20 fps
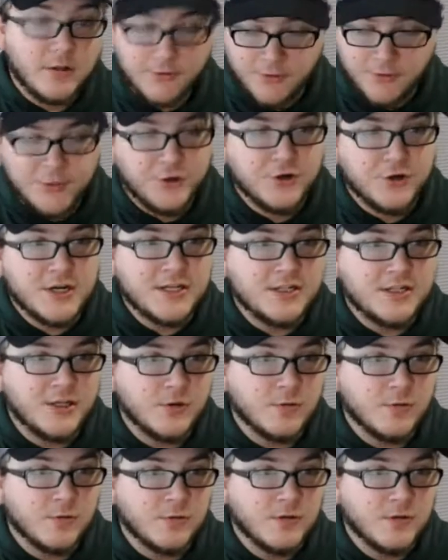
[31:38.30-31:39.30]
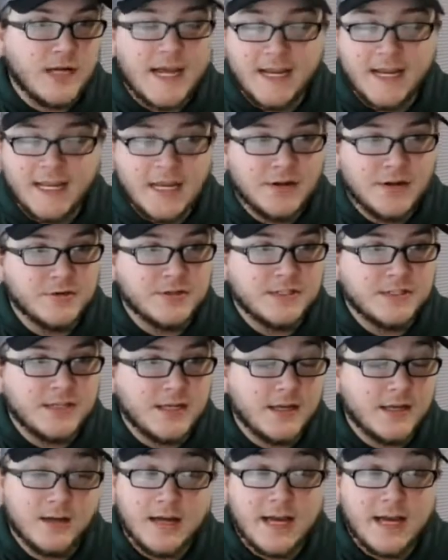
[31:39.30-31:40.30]
32. I
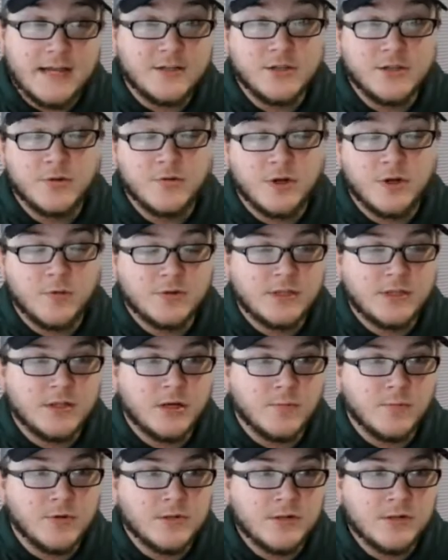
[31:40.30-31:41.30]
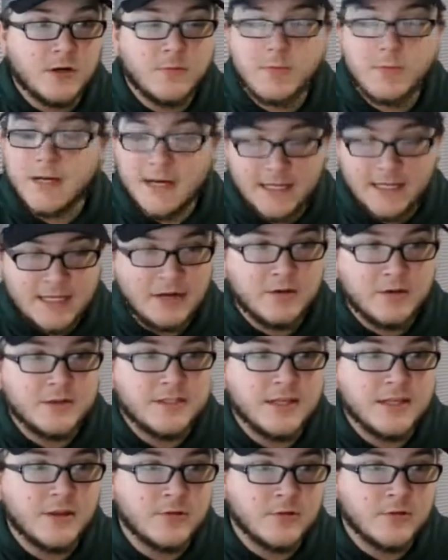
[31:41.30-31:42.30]
guarantee it. I don't know what the numbers are, but I
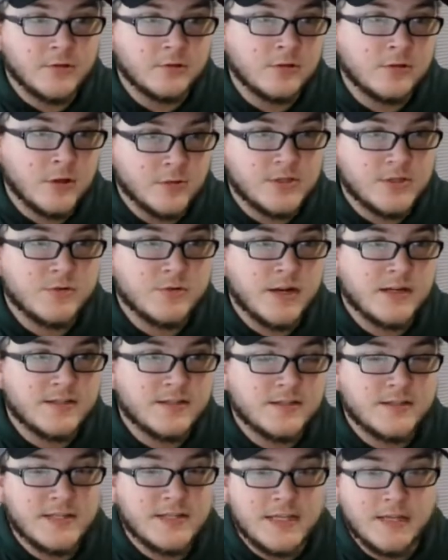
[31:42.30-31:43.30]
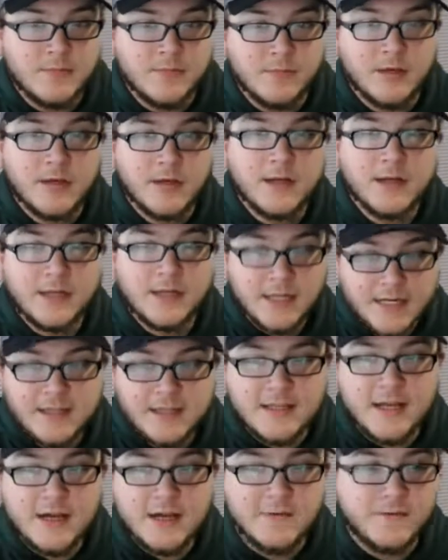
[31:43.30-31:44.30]
guarantee they're the lowest ranked team in
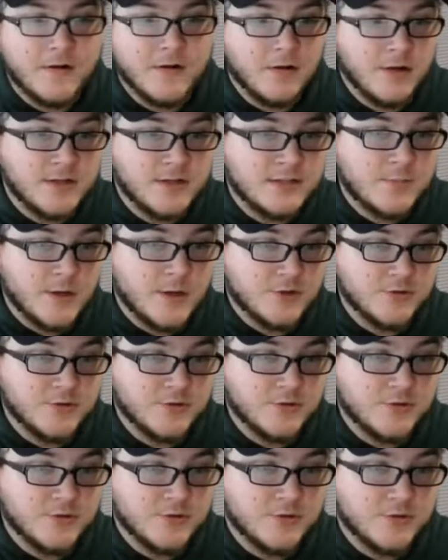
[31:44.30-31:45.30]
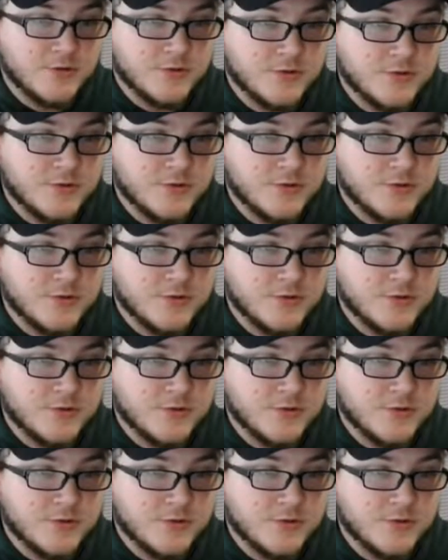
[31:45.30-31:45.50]
the NFL on special teams.